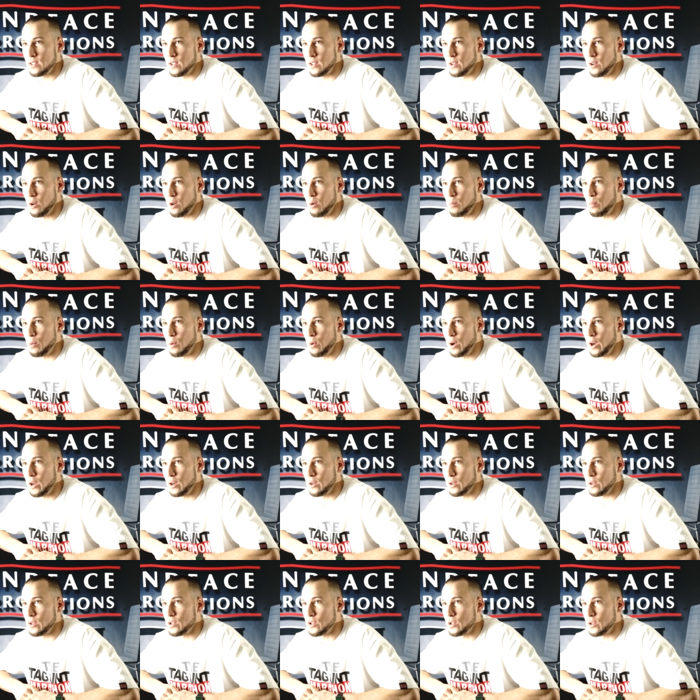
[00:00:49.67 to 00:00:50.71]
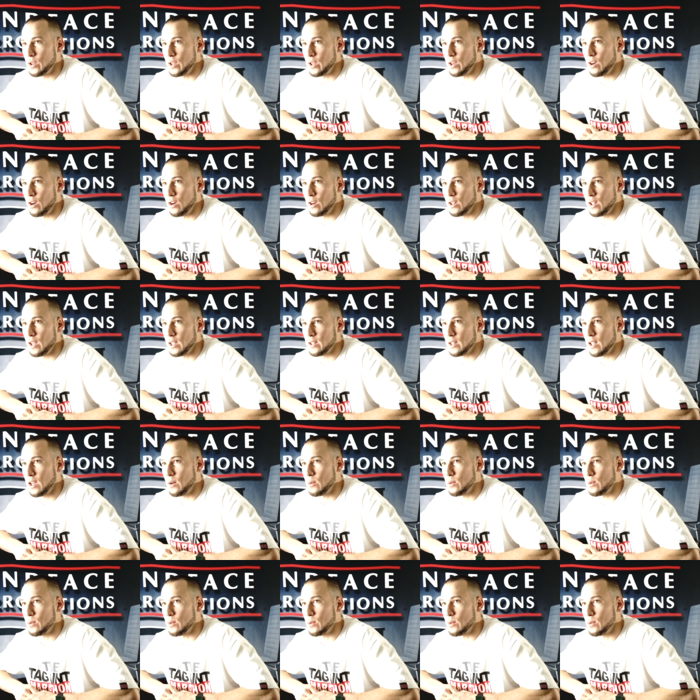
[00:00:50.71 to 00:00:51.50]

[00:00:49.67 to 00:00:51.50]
you know, a point or a shooting guard like that.